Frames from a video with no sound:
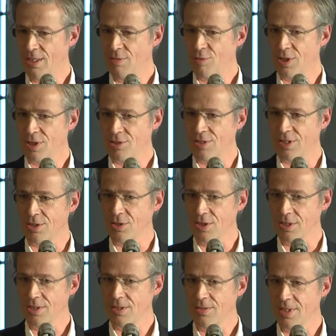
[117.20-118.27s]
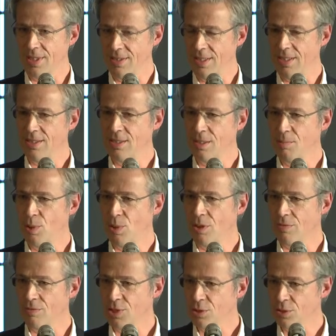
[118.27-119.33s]
infrastructures. And that is
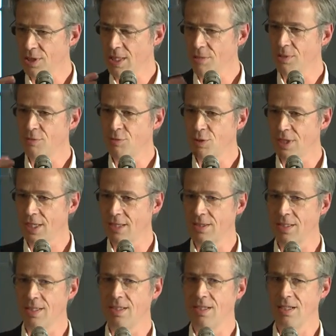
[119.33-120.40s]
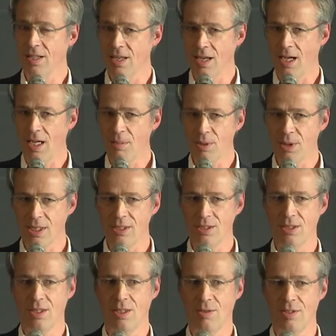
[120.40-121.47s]
important. We should never forget that the
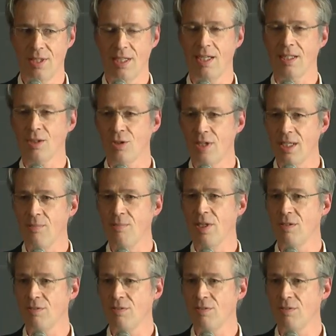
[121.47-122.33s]
libraries, you know, they are great